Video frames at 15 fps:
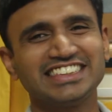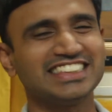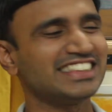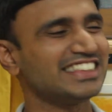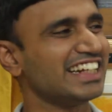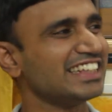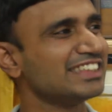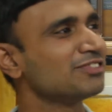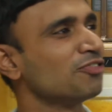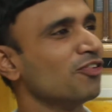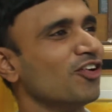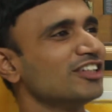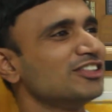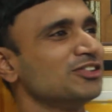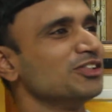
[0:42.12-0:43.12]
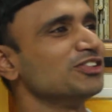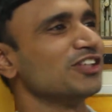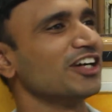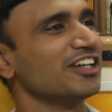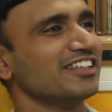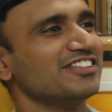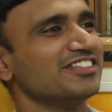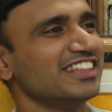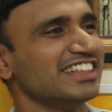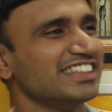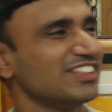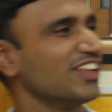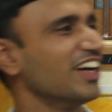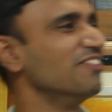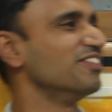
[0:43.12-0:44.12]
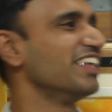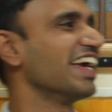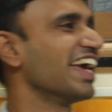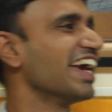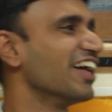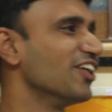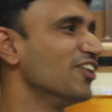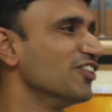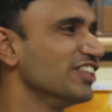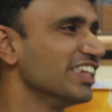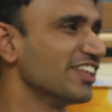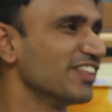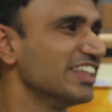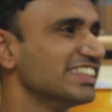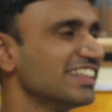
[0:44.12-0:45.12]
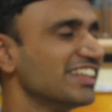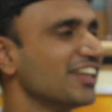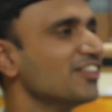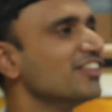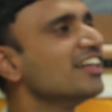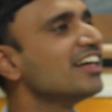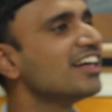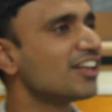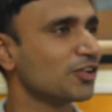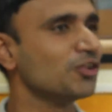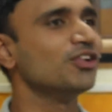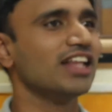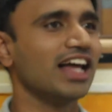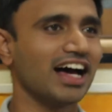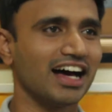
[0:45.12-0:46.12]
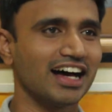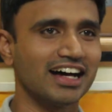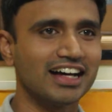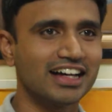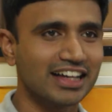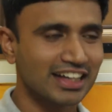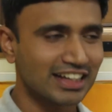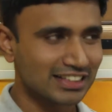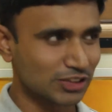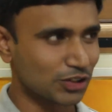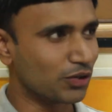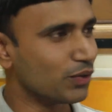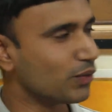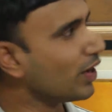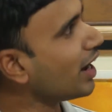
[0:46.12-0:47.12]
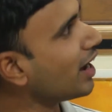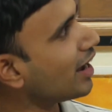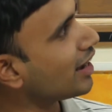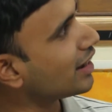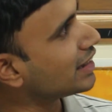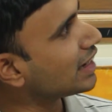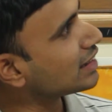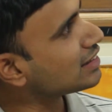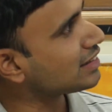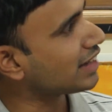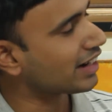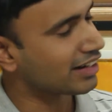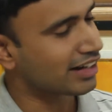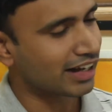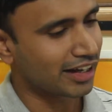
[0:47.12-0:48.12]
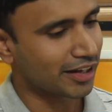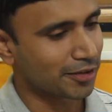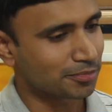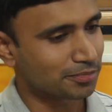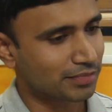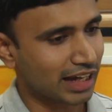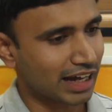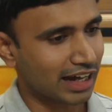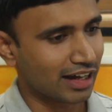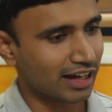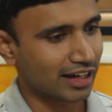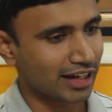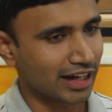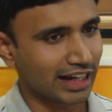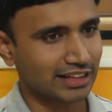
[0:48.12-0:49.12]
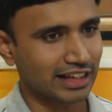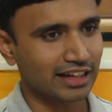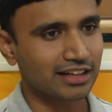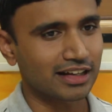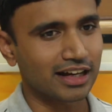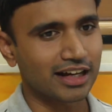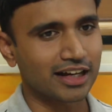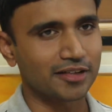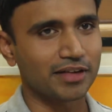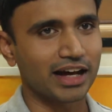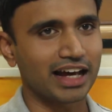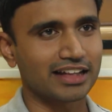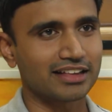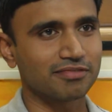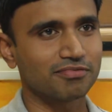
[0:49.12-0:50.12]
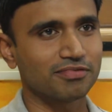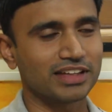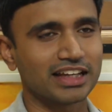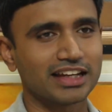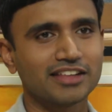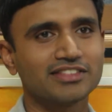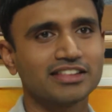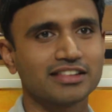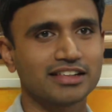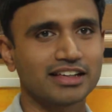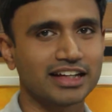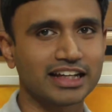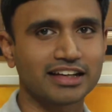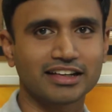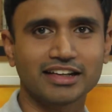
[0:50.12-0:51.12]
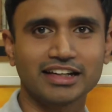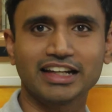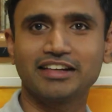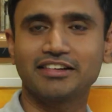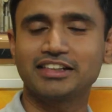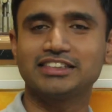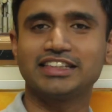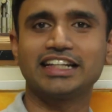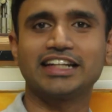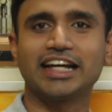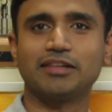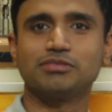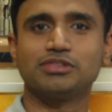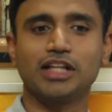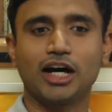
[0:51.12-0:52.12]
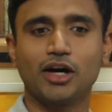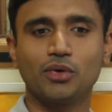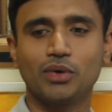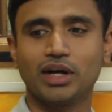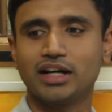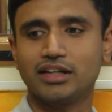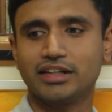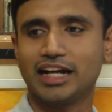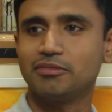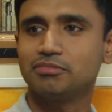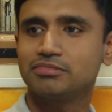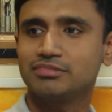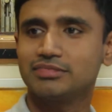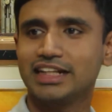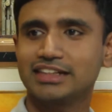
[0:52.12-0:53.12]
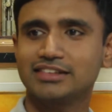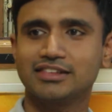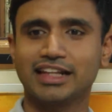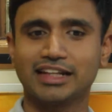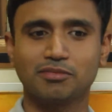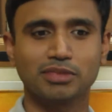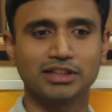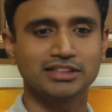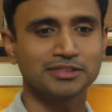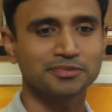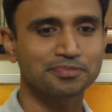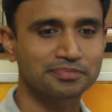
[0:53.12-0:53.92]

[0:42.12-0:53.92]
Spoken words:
She's forced to sort of, so I'm taking her out of the equation now. Cool. That said, I think we live in really interesting times now. Ram, next slide, please.